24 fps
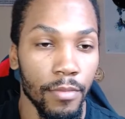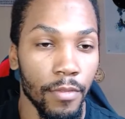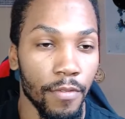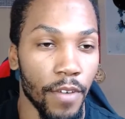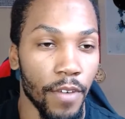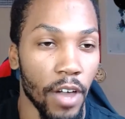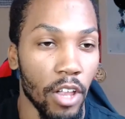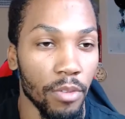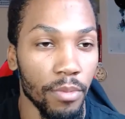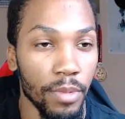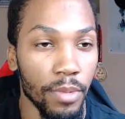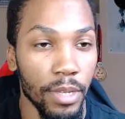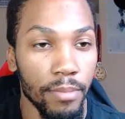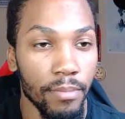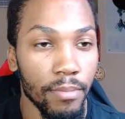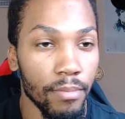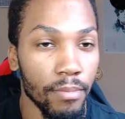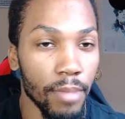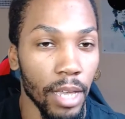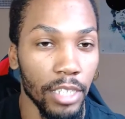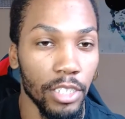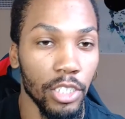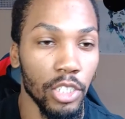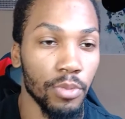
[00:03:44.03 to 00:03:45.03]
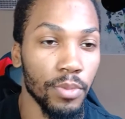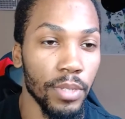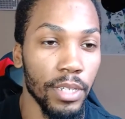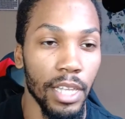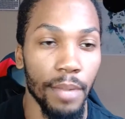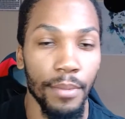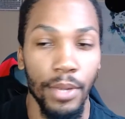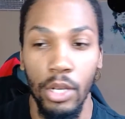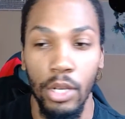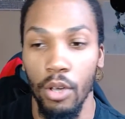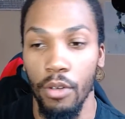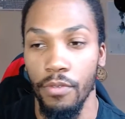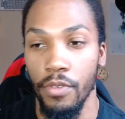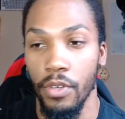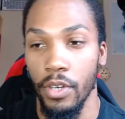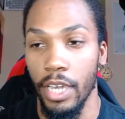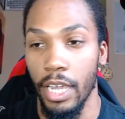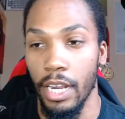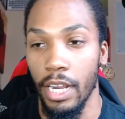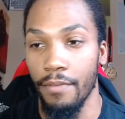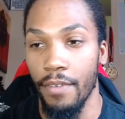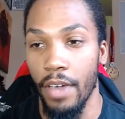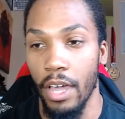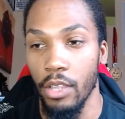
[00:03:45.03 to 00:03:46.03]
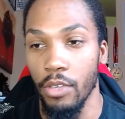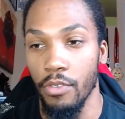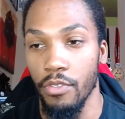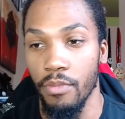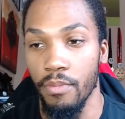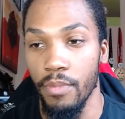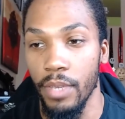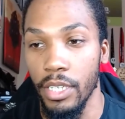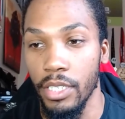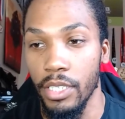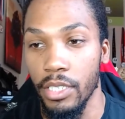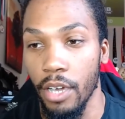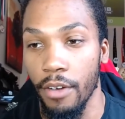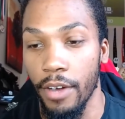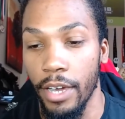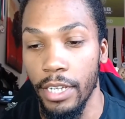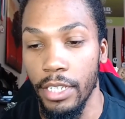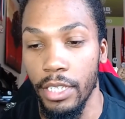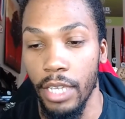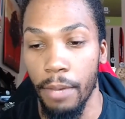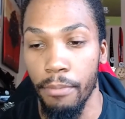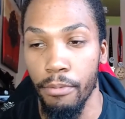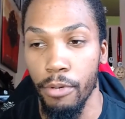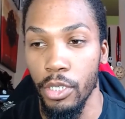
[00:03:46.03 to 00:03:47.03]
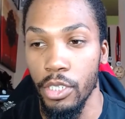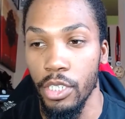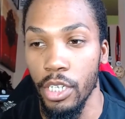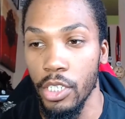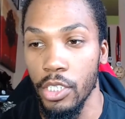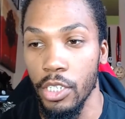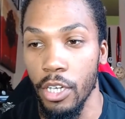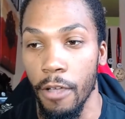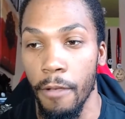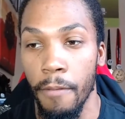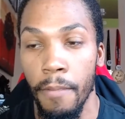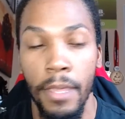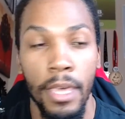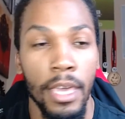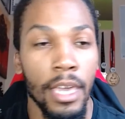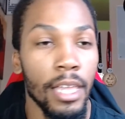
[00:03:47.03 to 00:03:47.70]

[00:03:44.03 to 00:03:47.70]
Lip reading: follow me, message me. Let me know if you're getting value from this. All right. I appreciate y'all.